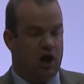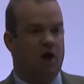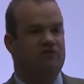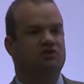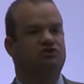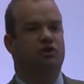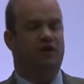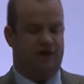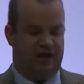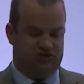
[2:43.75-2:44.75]
However,
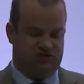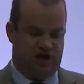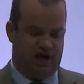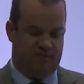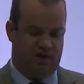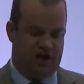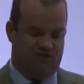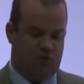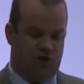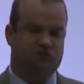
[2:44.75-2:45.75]
during that time,
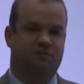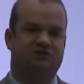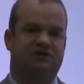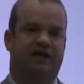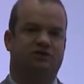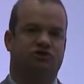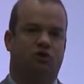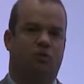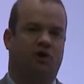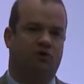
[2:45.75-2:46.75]
I've watched
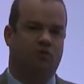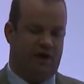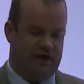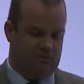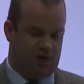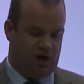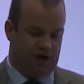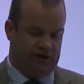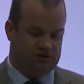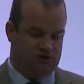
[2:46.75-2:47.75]
potential worldwide
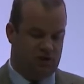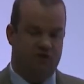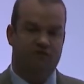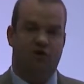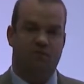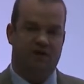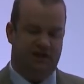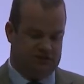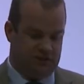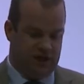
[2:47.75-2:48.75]
markets for
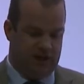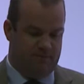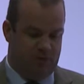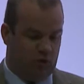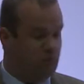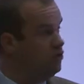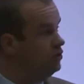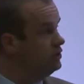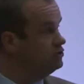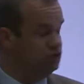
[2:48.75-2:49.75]
meat and milk
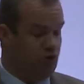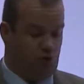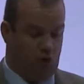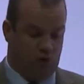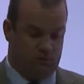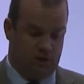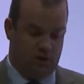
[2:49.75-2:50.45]
products grow.